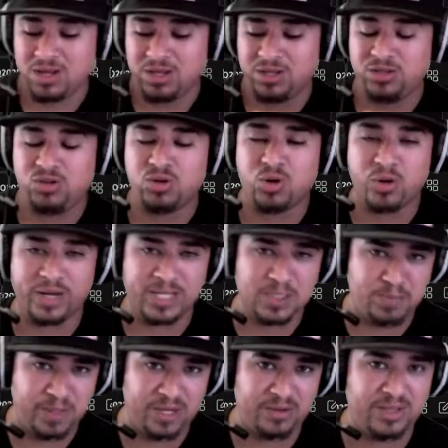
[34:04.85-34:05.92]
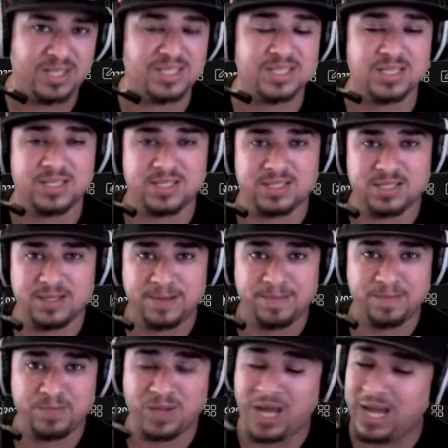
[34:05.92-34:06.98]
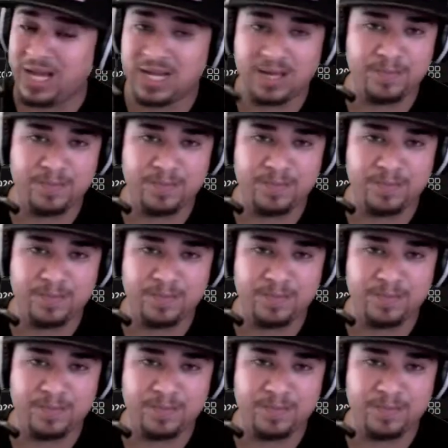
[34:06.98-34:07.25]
Your own experiences. Like,